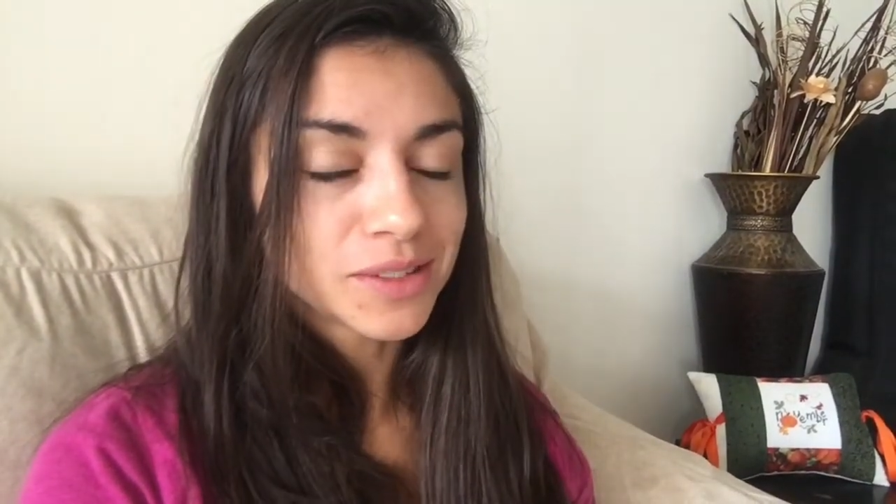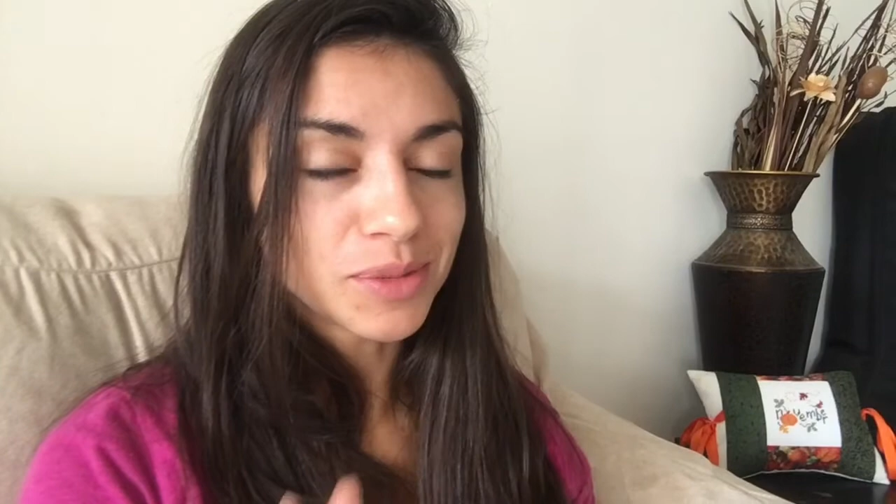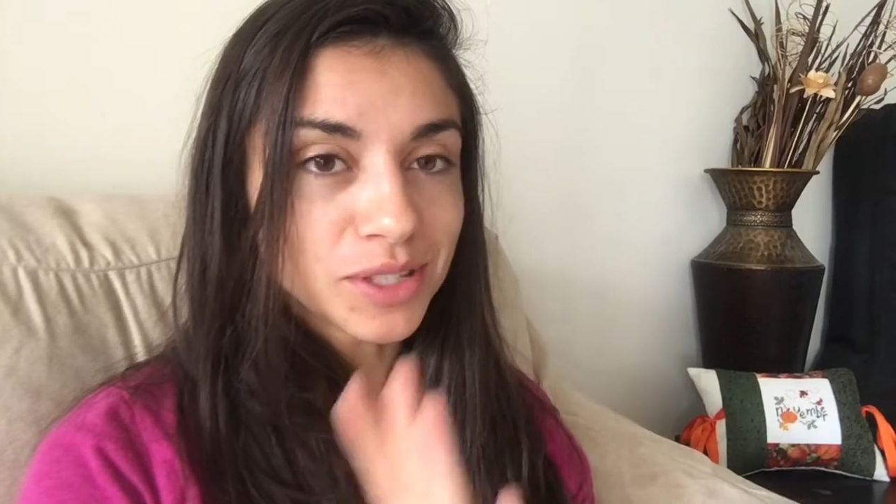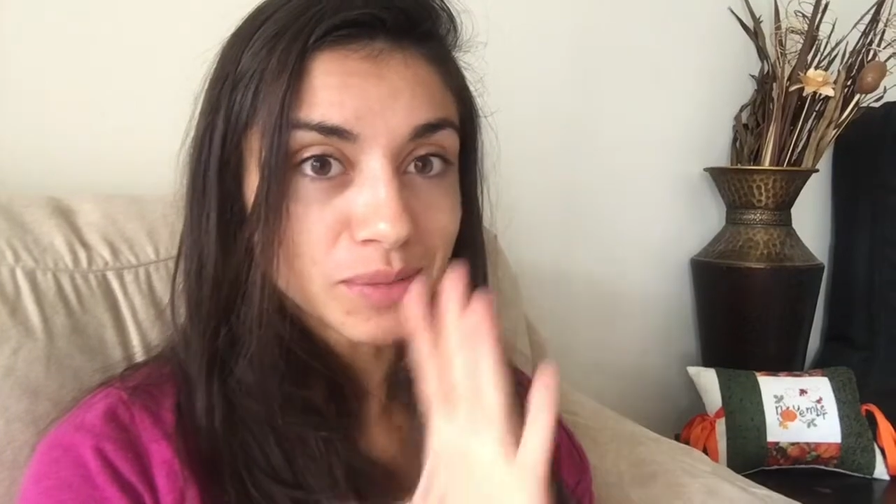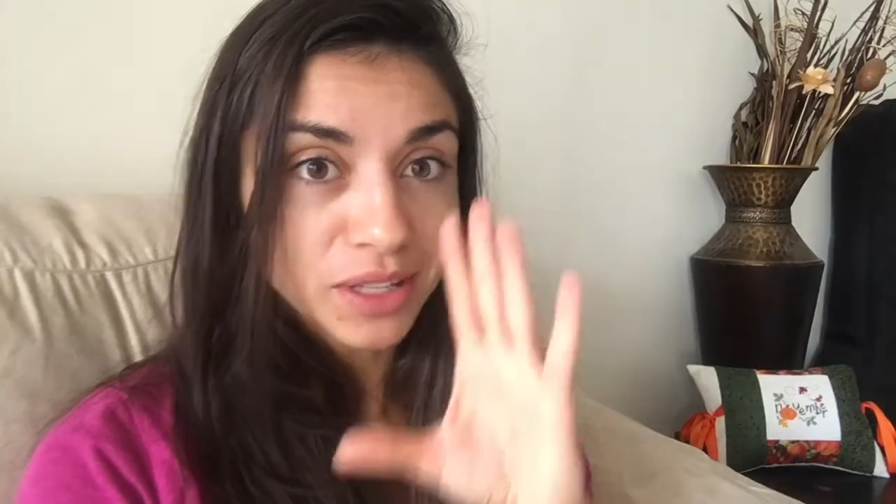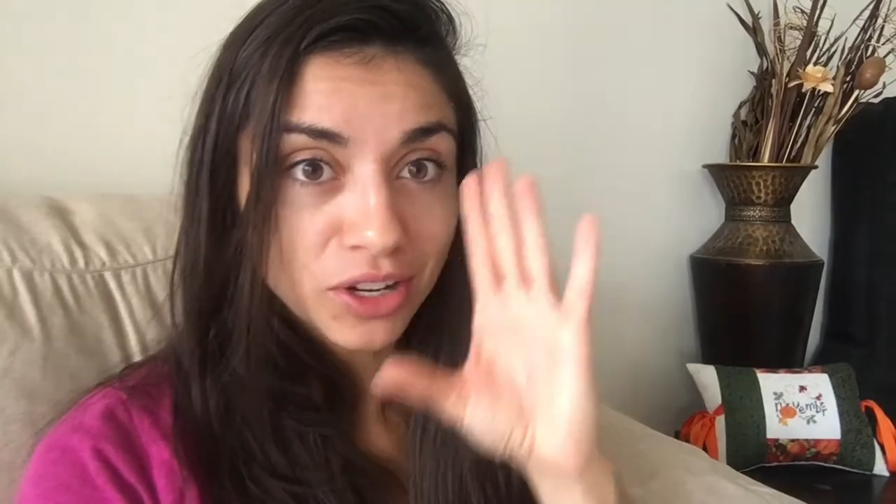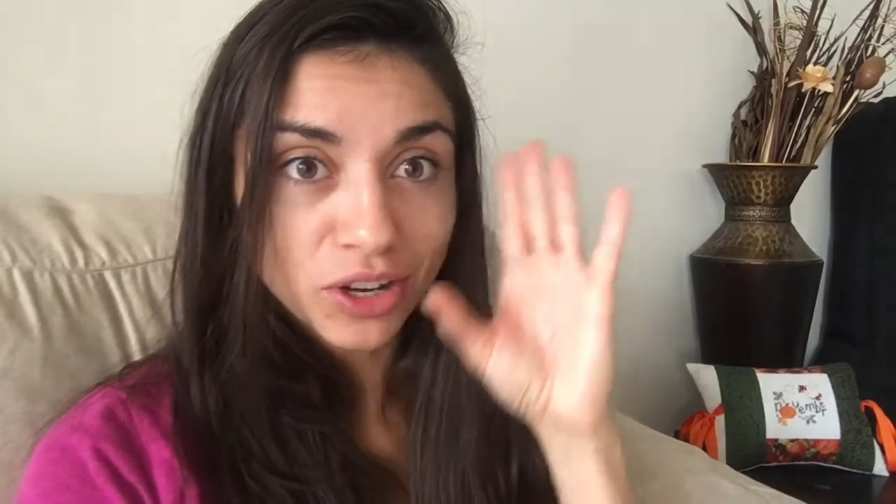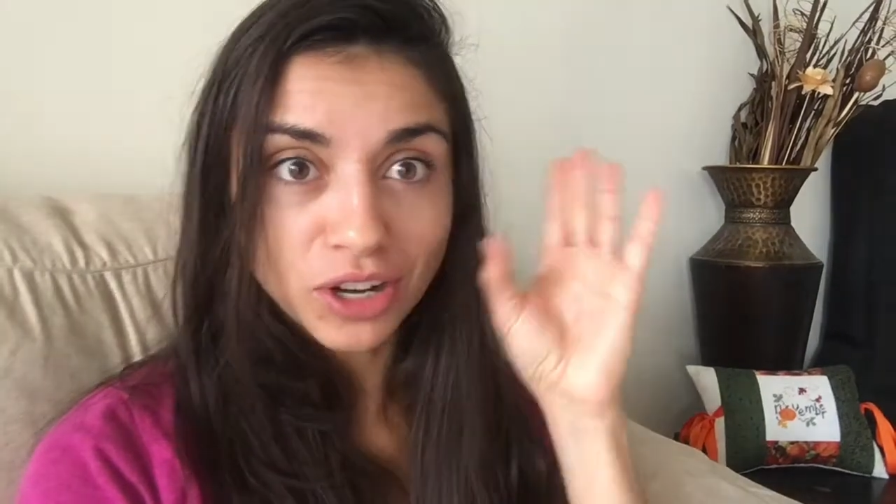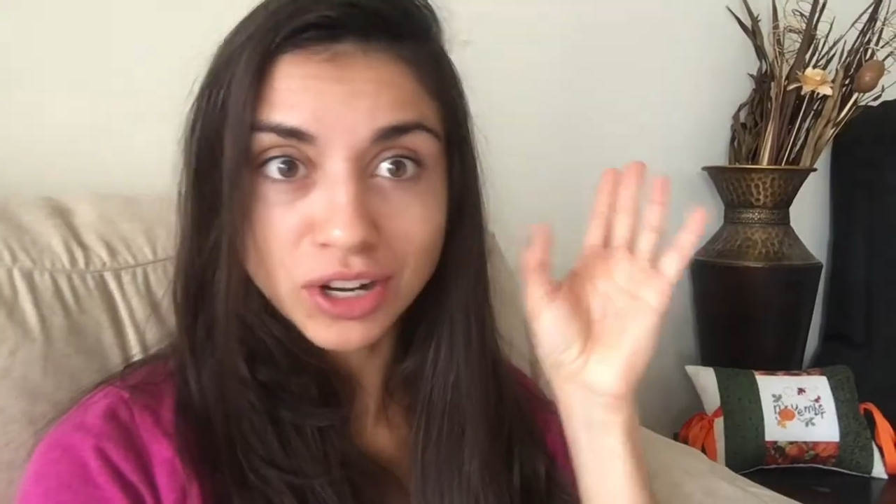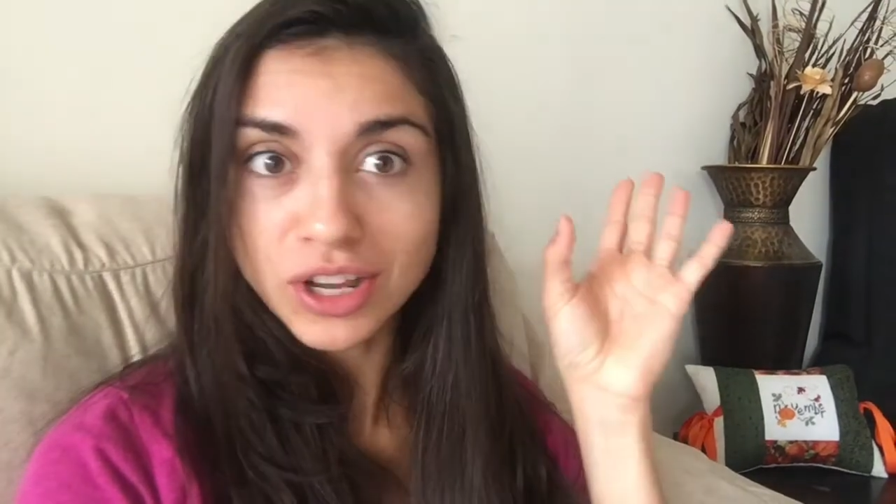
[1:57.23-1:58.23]
to be something
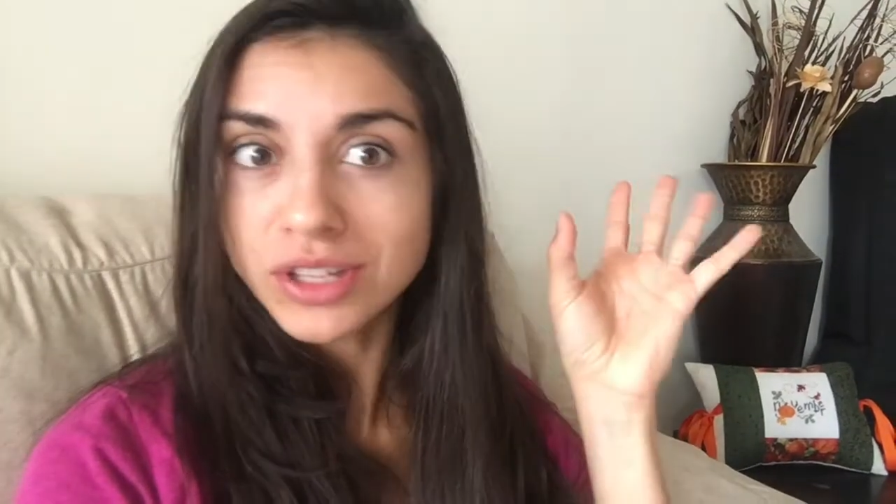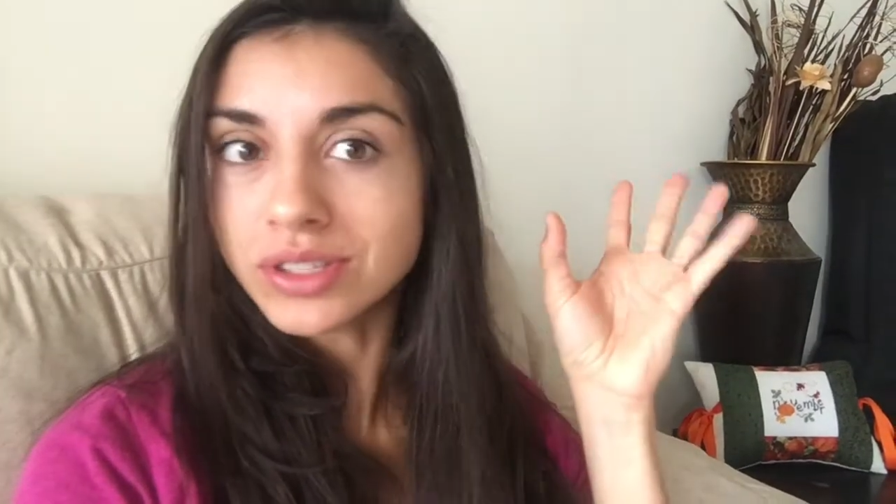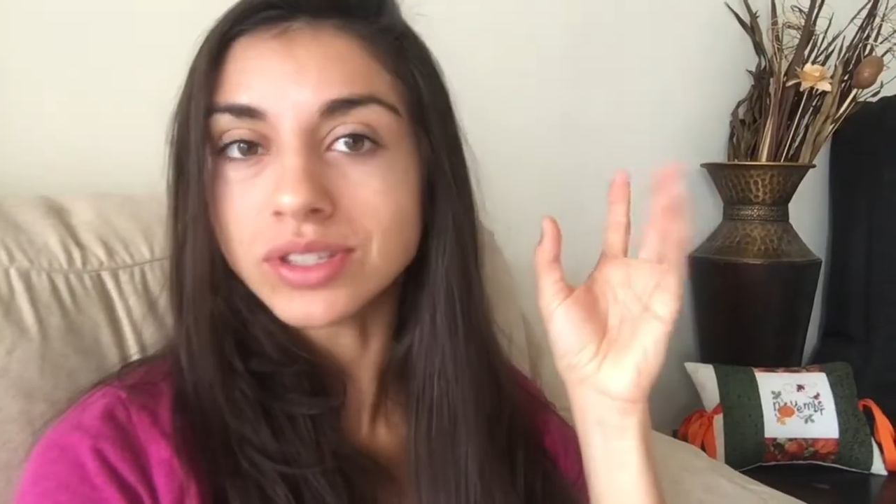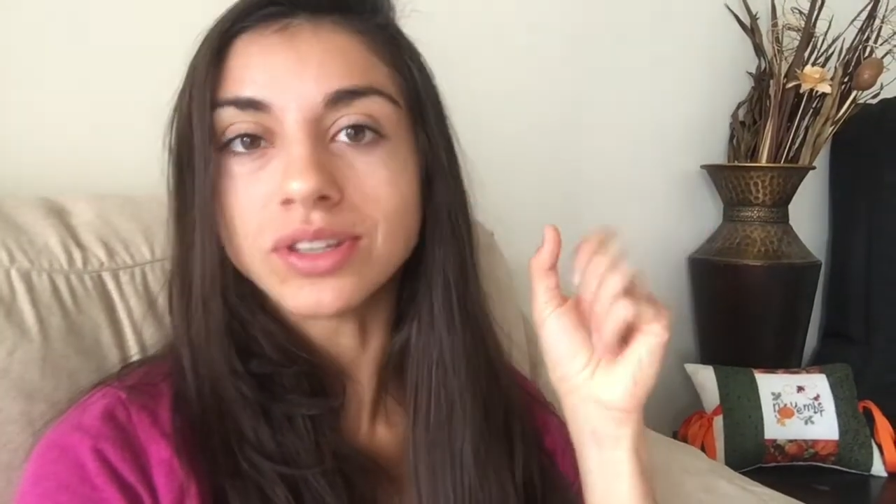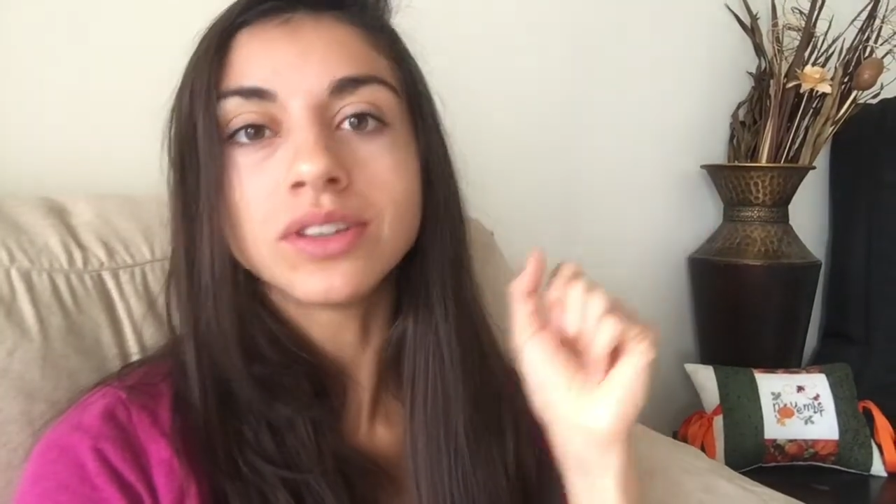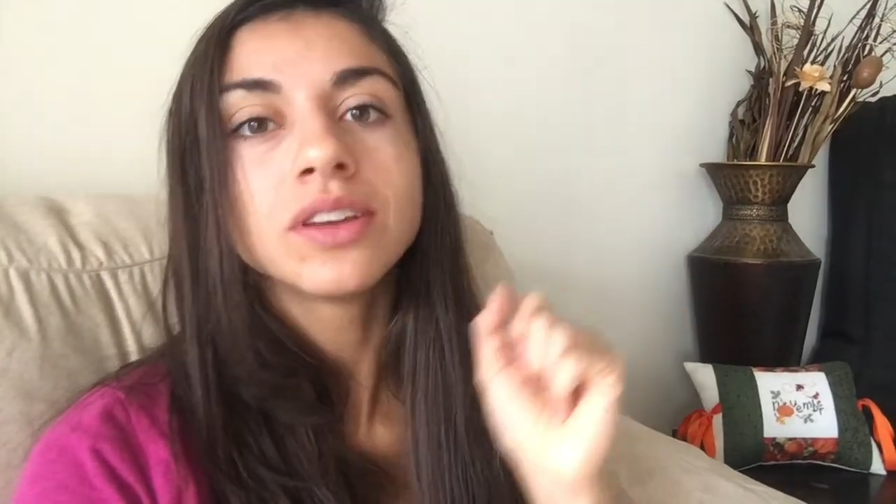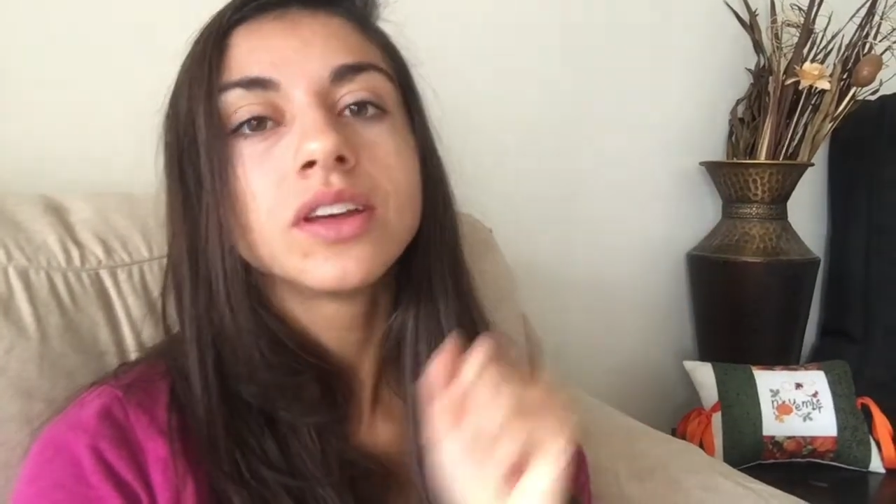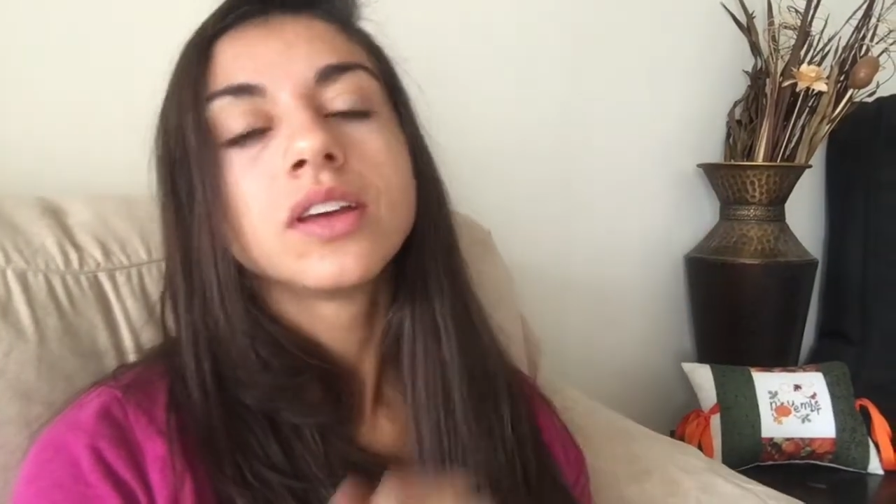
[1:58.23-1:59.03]
crazy.